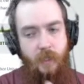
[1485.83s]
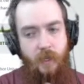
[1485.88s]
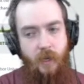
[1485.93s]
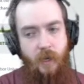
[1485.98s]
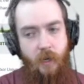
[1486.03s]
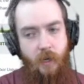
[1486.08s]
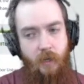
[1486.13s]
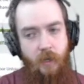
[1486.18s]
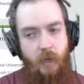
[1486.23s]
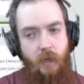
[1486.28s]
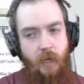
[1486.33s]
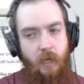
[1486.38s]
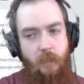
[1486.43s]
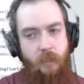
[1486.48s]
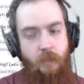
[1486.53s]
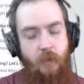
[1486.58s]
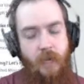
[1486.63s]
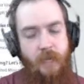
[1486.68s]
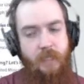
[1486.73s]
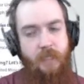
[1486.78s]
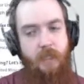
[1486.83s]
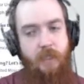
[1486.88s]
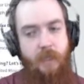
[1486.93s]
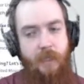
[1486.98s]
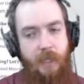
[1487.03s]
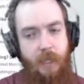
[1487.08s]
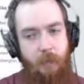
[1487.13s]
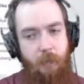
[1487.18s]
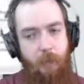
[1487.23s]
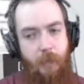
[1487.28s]
are
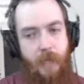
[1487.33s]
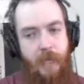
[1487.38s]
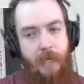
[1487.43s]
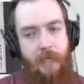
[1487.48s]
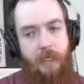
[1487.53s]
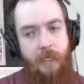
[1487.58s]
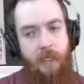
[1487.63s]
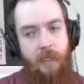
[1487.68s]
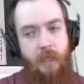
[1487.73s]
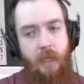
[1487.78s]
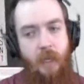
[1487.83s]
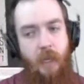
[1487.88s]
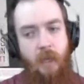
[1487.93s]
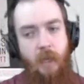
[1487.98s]
drastically impacting